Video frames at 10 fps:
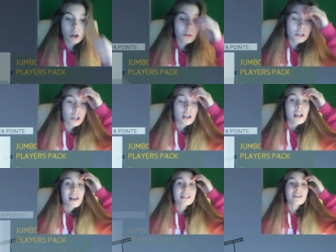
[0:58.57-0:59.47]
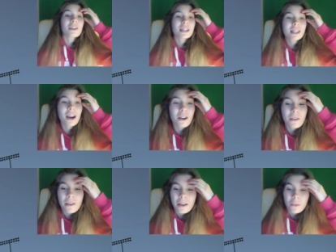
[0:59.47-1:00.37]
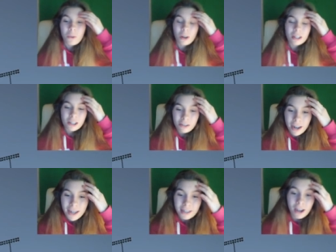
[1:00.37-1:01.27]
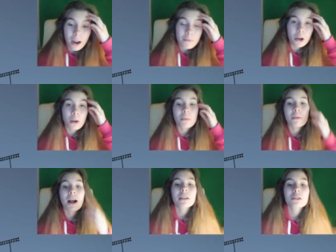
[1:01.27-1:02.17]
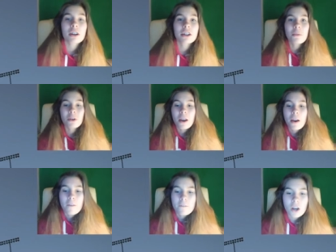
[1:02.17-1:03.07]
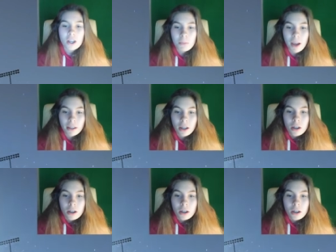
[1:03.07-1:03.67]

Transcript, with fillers: Holy shit. Let's go, let's go. What a great time to open packs. Right, come on. First pack.